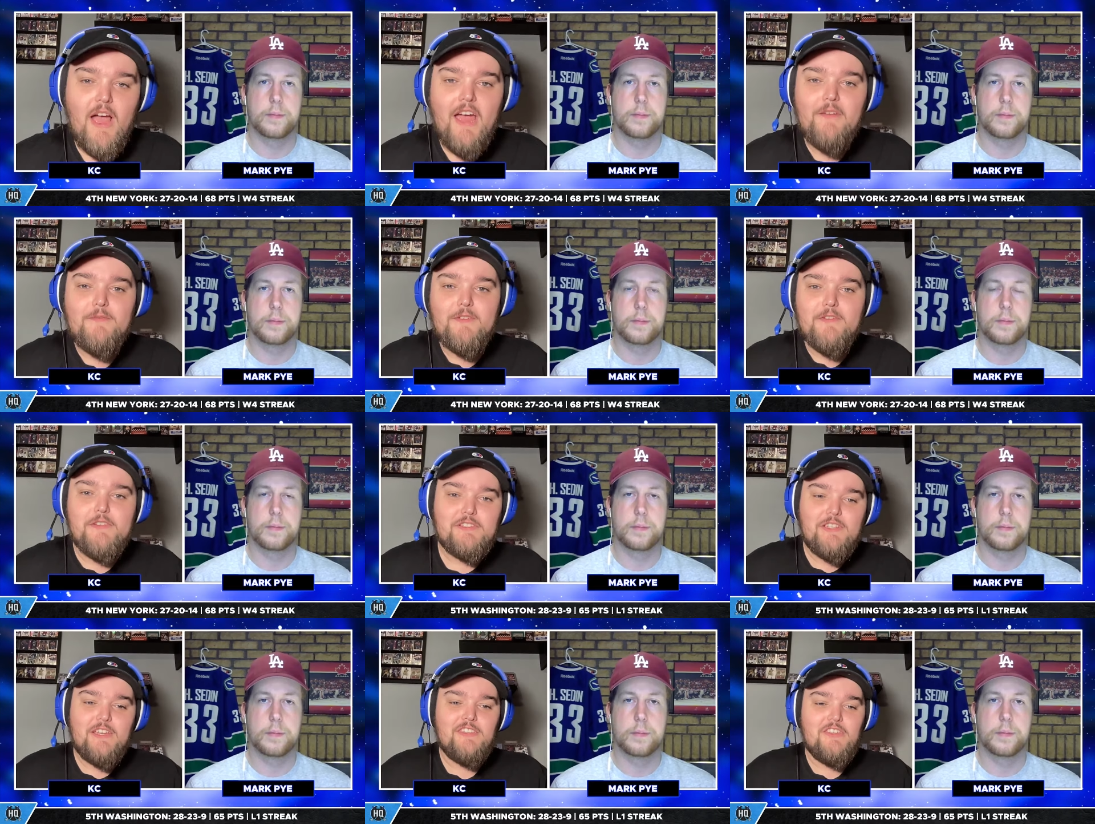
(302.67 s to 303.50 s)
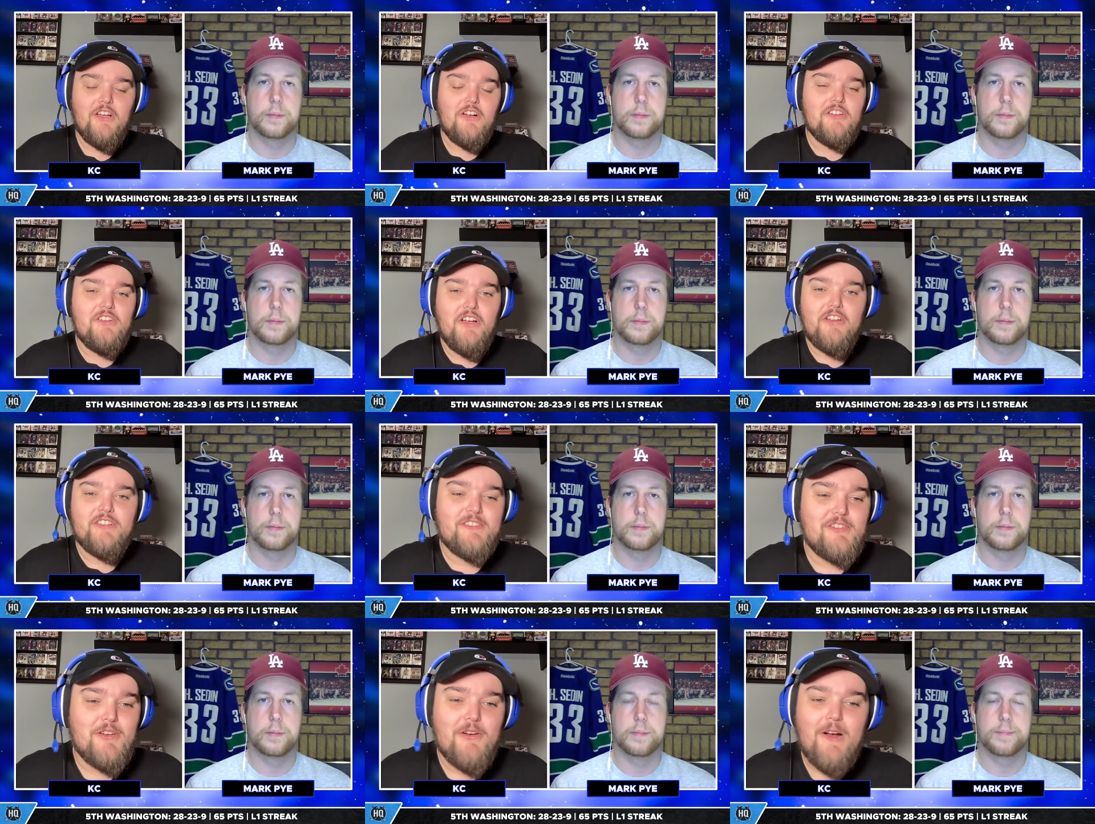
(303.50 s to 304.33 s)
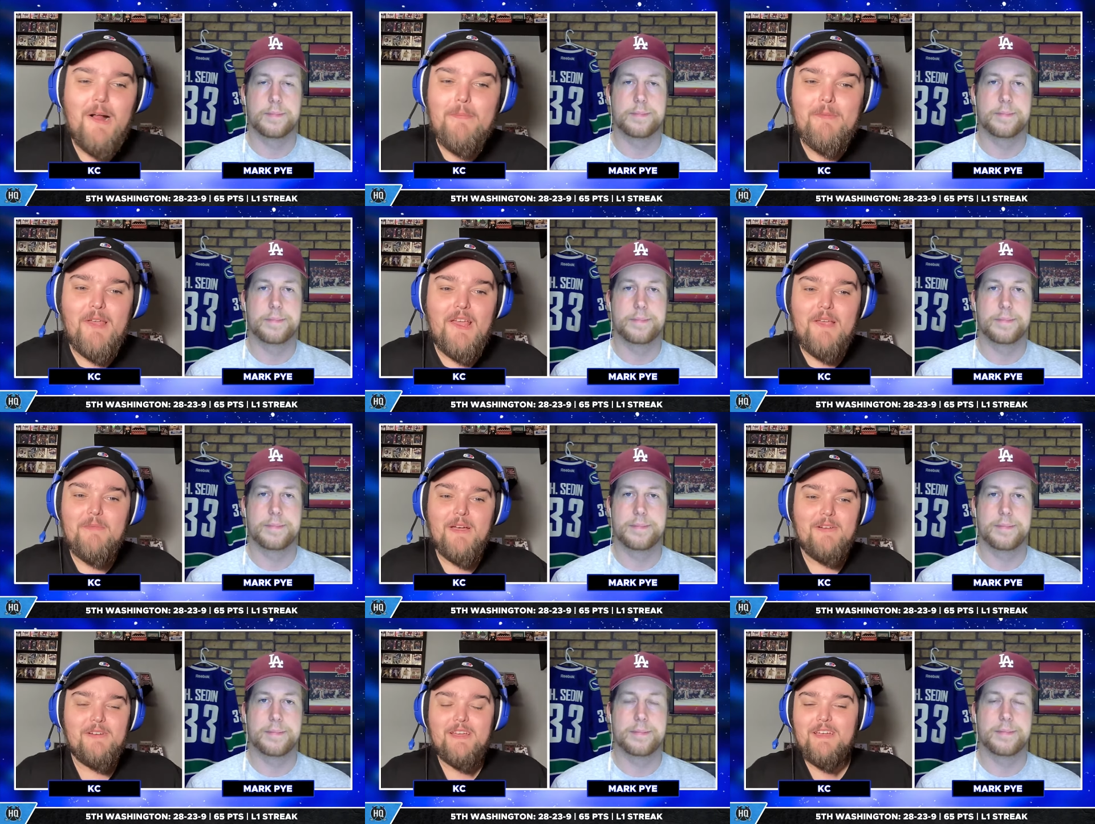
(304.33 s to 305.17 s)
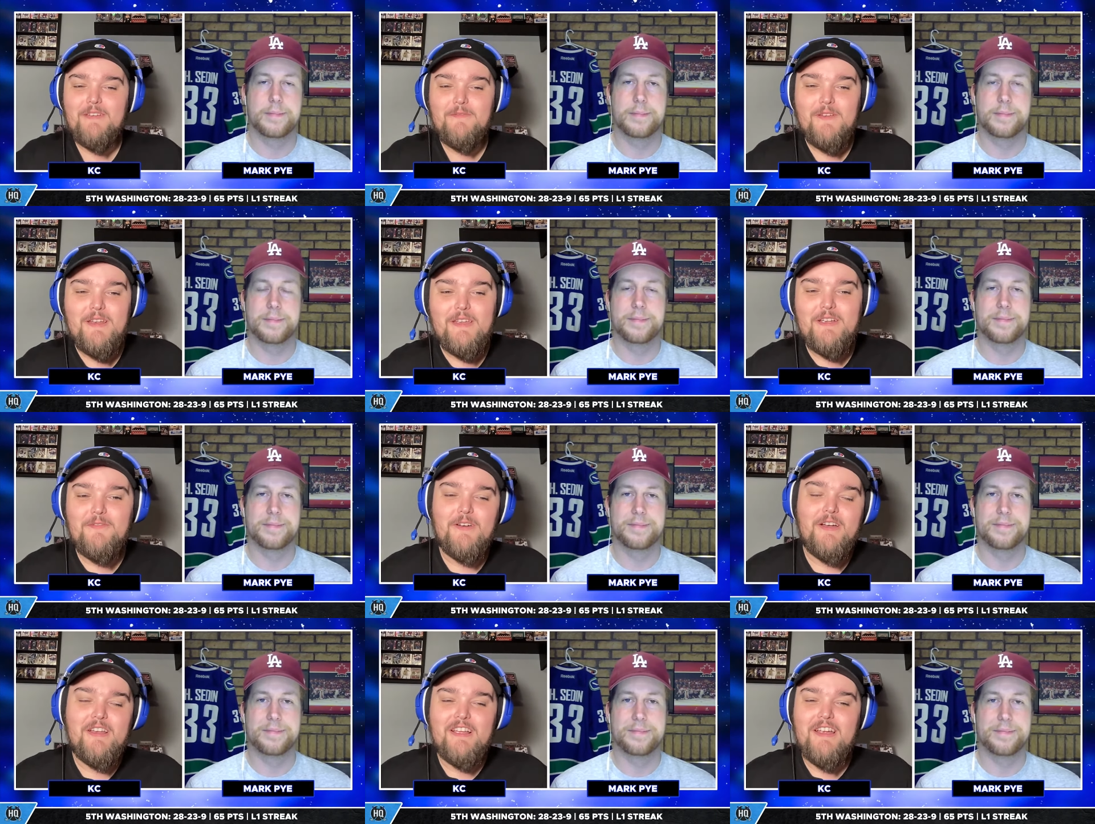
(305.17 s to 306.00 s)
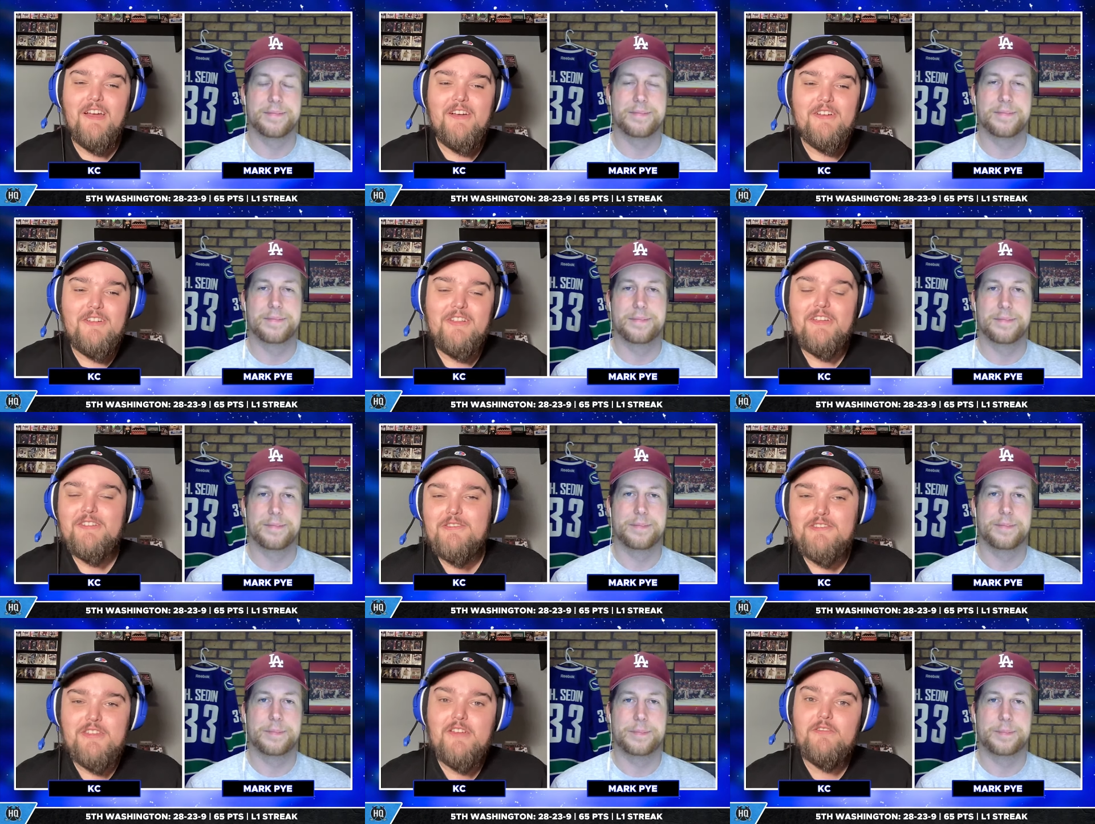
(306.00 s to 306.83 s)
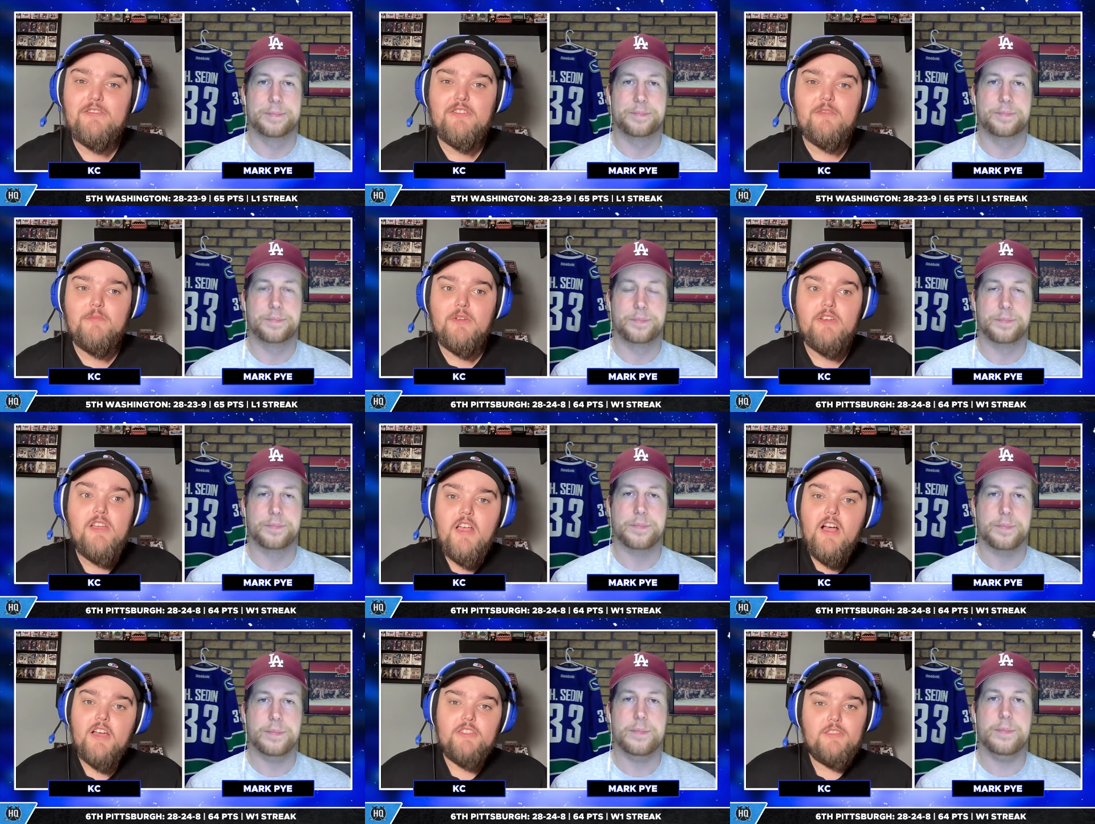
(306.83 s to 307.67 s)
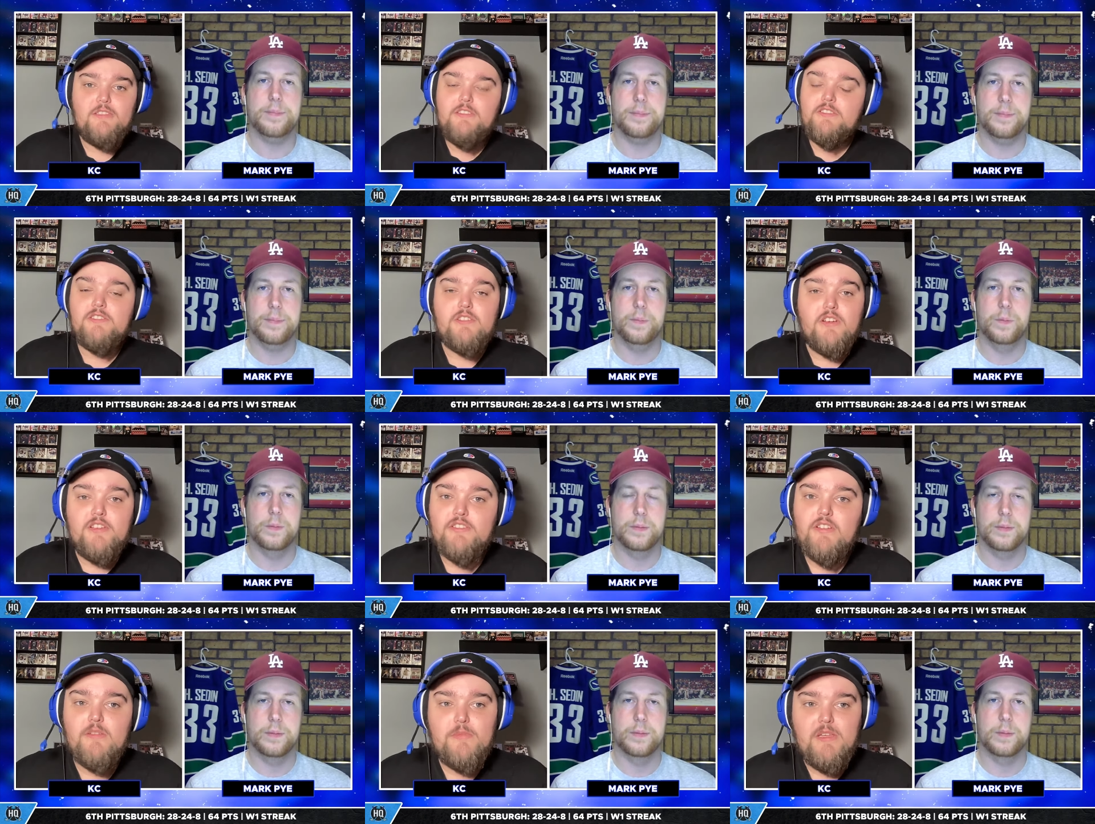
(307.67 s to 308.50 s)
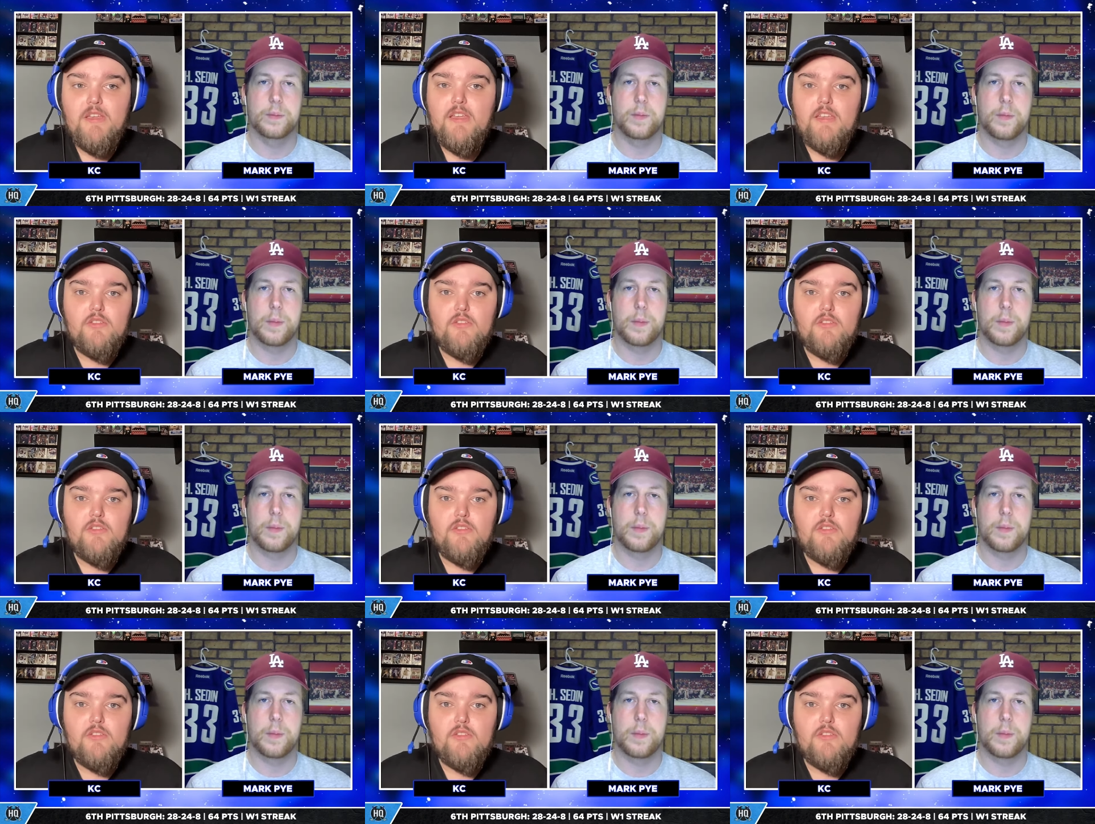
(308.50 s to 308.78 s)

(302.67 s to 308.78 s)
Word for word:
Speaker 1: after his uh, Young Guns crap came out, uh, if any, for any card collectors out there, but I think this guy's going to be a